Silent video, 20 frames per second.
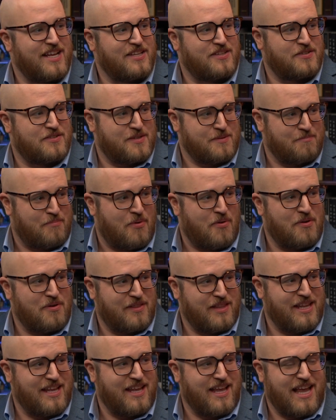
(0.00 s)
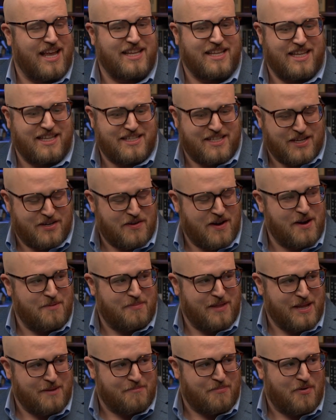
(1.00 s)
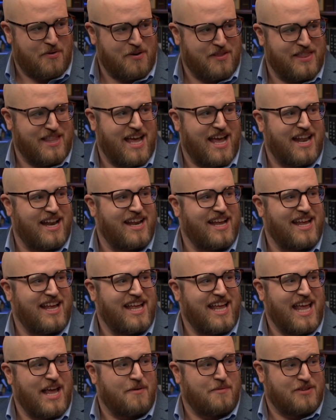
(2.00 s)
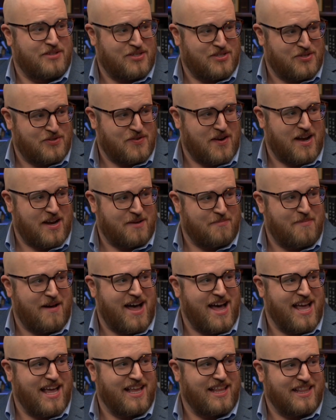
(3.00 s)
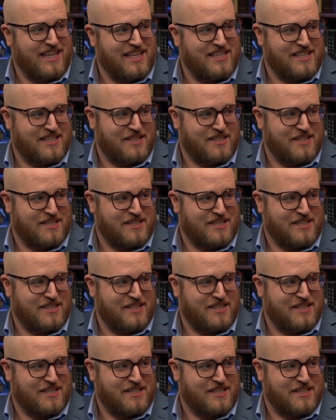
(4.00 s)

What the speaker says: So it's incredibly important that it was struck by these